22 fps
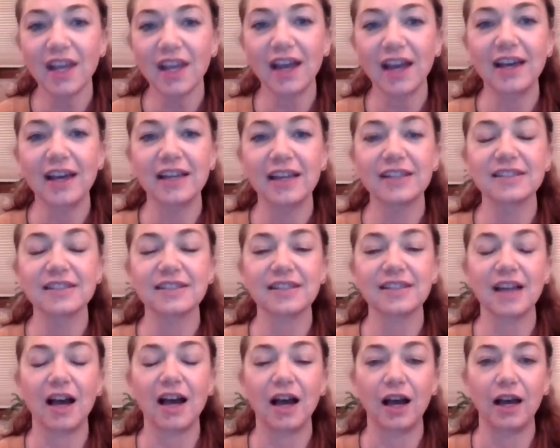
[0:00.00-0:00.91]
and
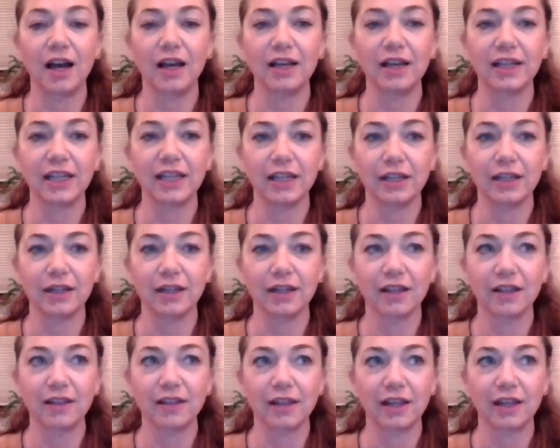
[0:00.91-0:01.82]
uh,
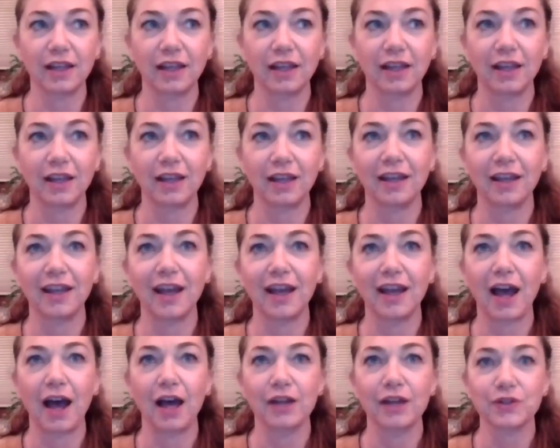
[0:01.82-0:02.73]
in the
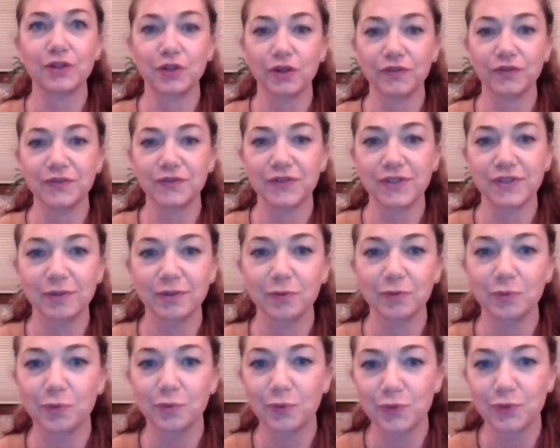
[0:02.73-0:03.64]
uh, sort of
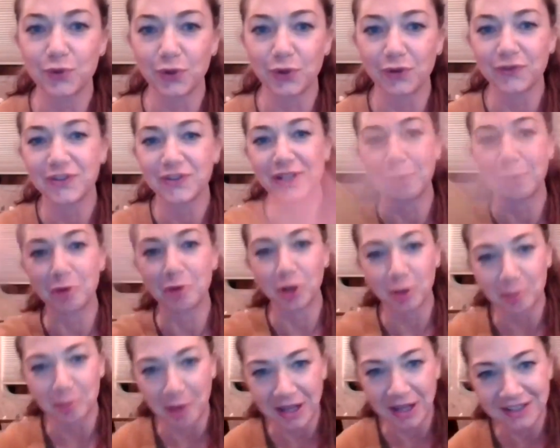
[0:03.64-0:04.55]
sort of
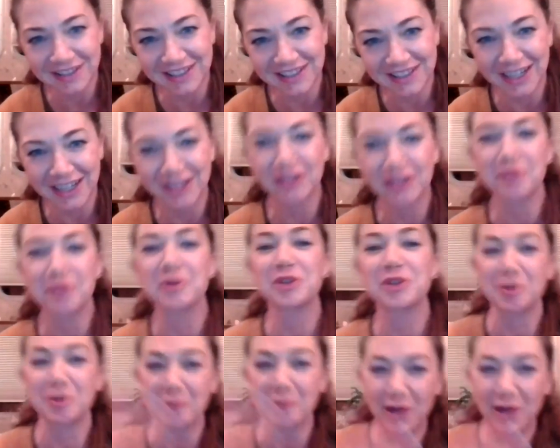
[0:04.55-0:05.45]
summer months. And in the
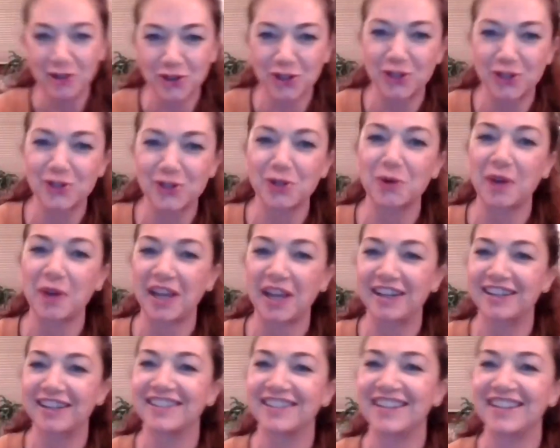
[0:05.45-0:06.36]
winter months, she's
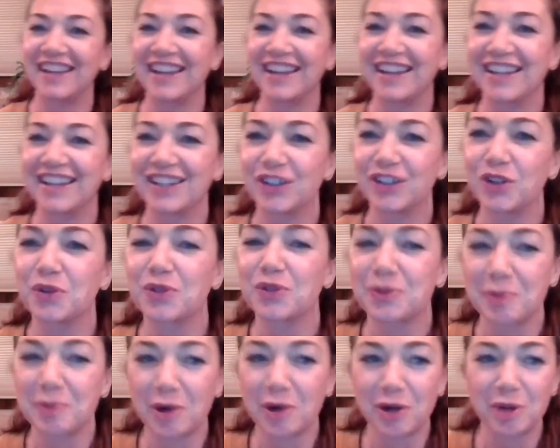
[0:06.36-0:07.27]
located in New
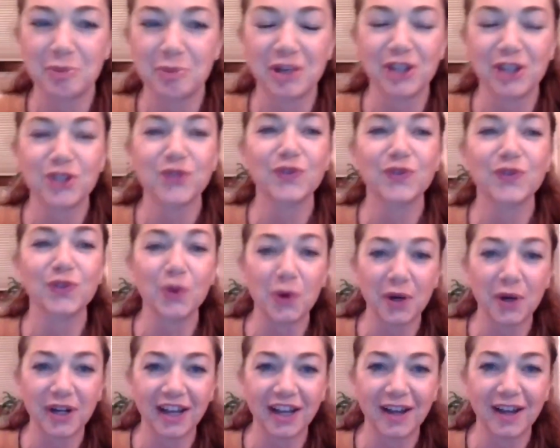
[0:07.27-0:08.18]
Smyrna Beach,
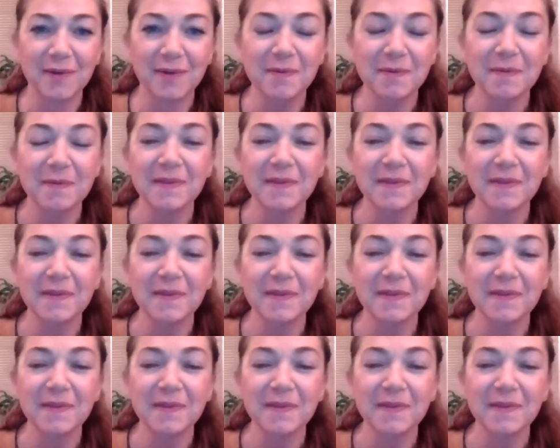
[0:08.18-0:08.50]
Florida.